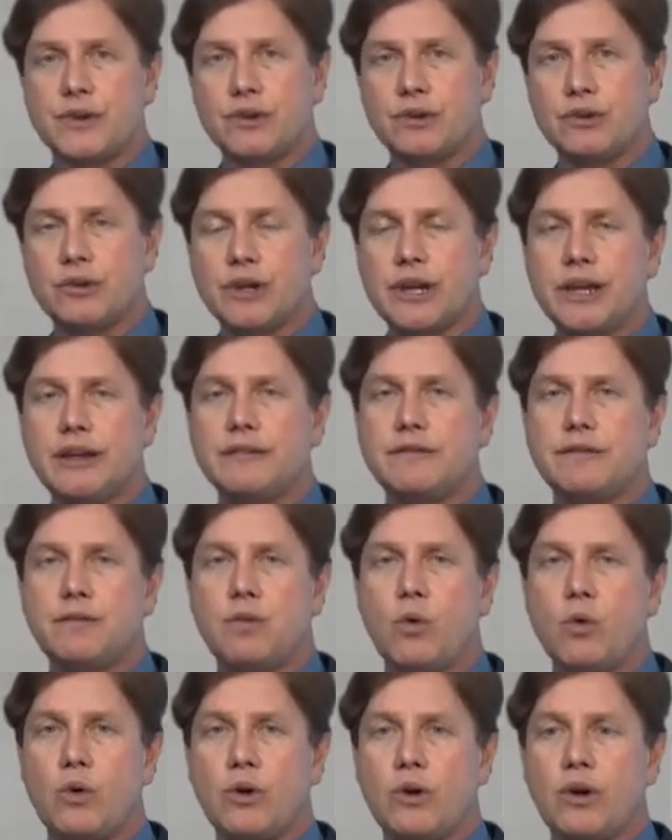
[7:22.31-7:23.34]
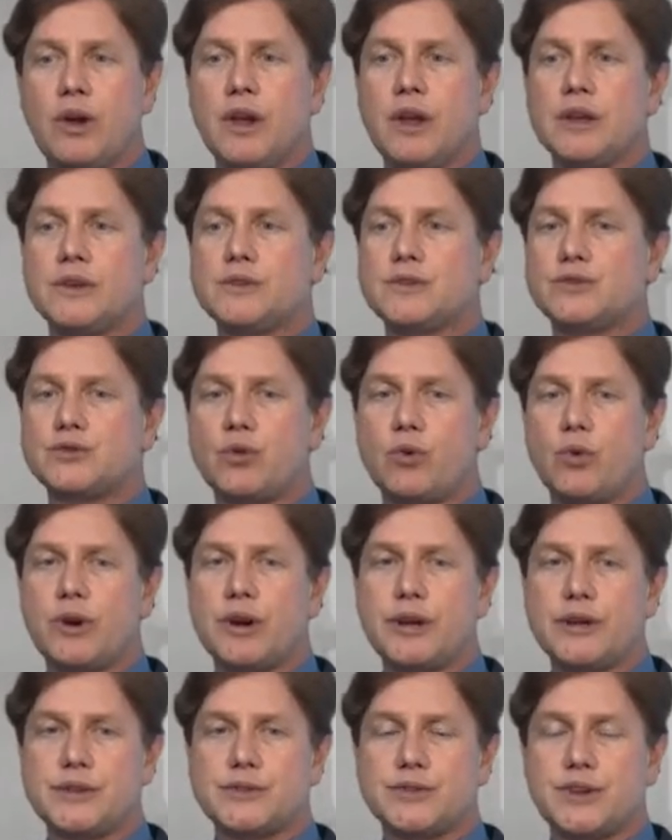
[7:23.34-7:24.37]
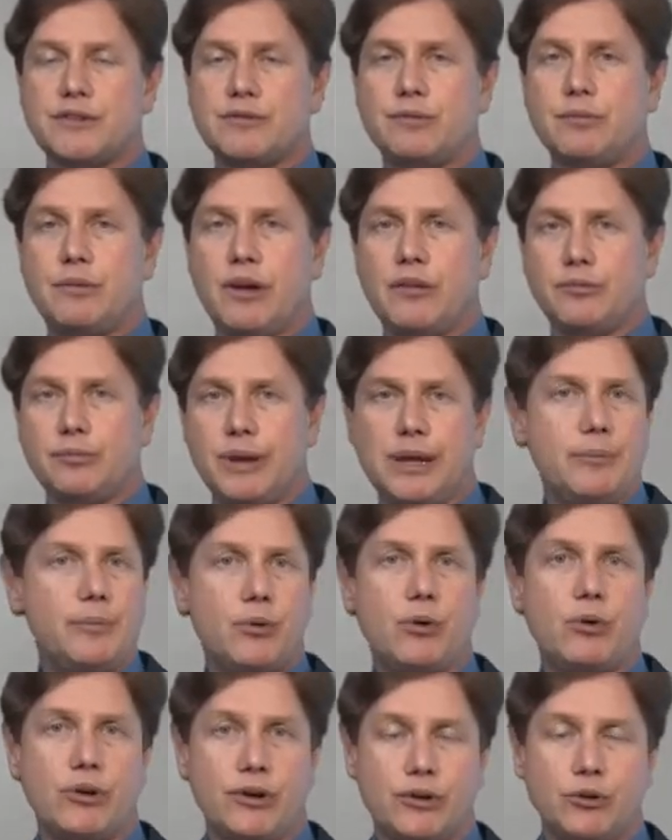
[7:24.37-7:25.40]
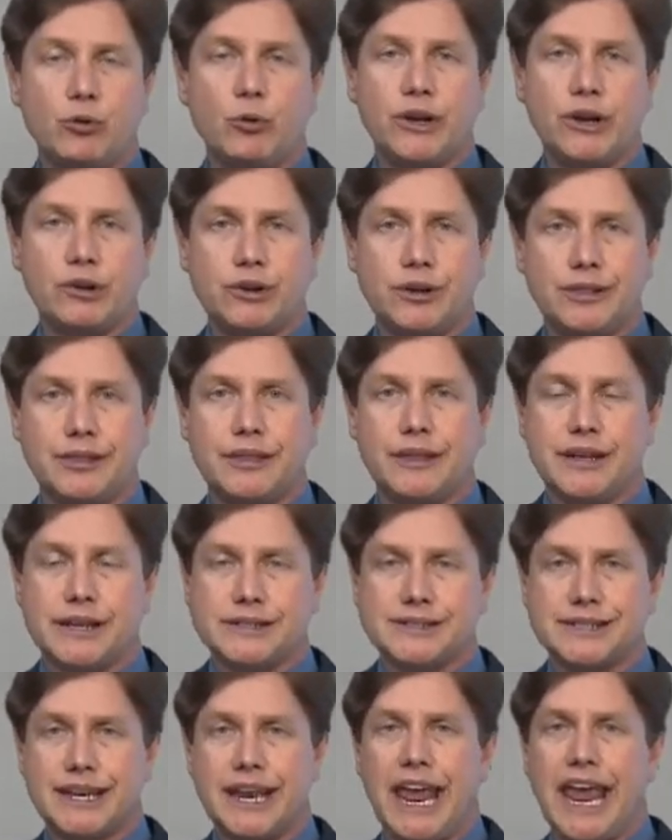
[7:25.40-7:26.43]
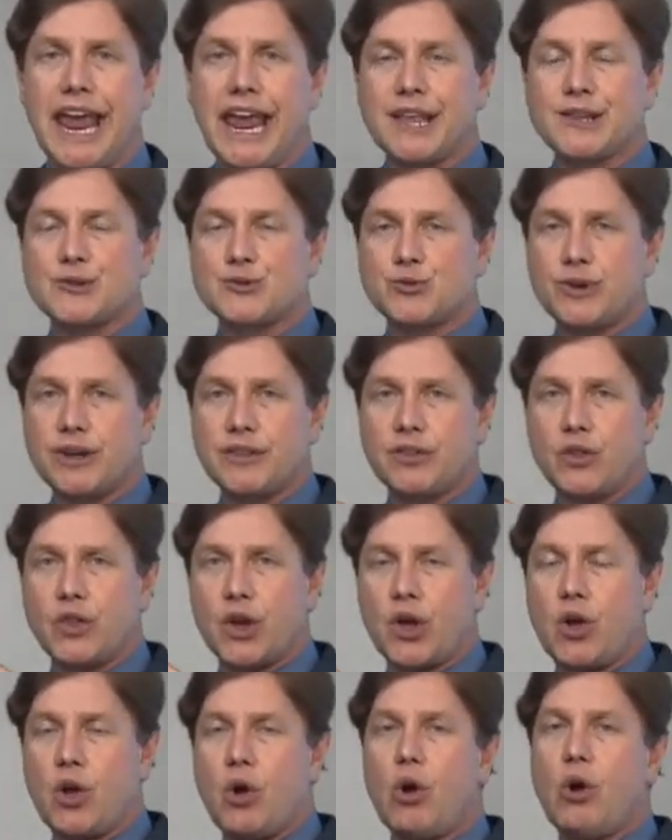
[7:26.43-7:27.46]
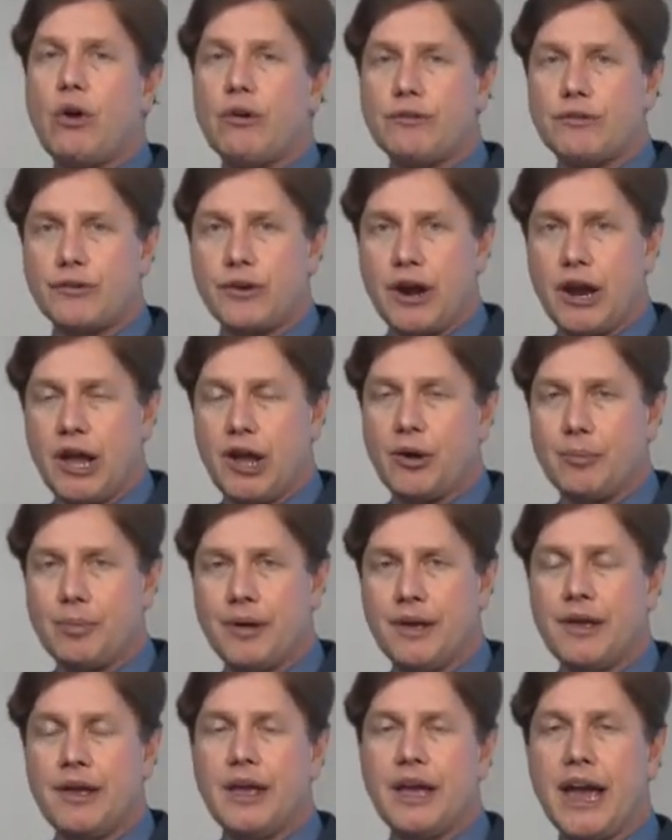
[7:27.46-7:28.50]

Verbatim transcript: They're looking for stories of, of people who are doing good things and answering the call for help.